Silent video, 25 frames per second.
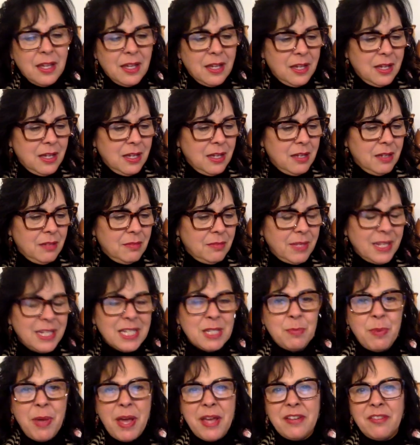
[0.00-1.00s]
In
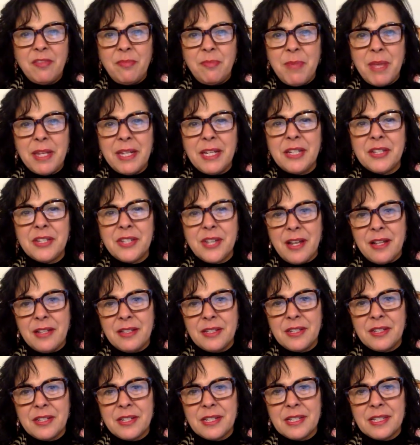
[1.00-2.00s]
spite of many
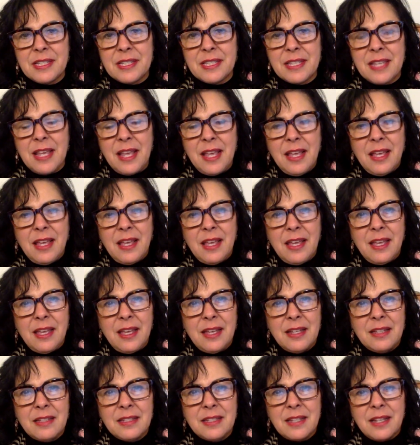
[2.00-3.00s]
challenges,
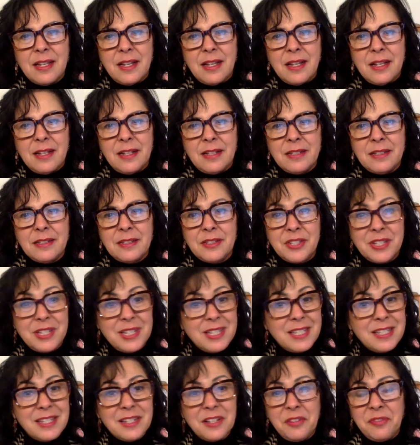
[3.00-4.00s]
and
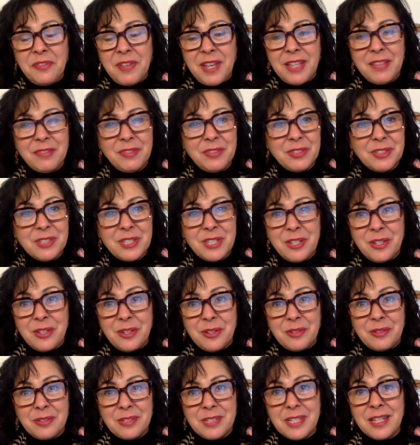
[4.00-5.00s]
she's still faithful
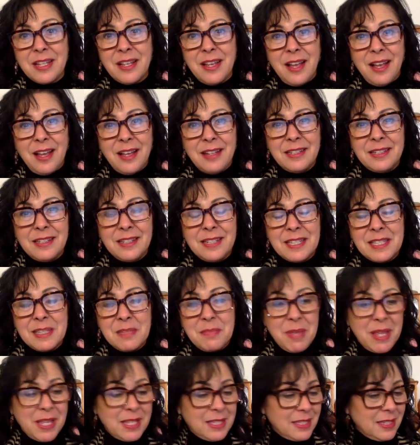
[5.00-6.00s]
too to God, and it's
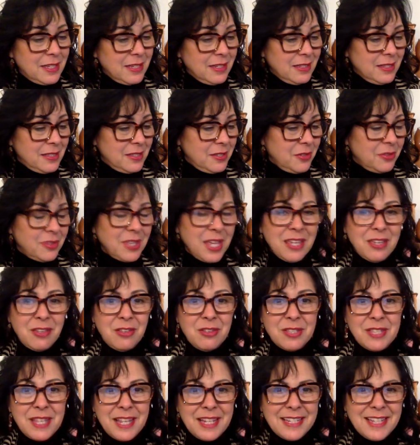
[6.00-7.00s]
amazing. So thank
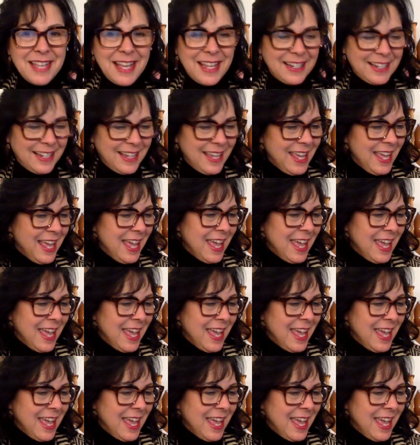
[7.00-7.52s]
you, Santana.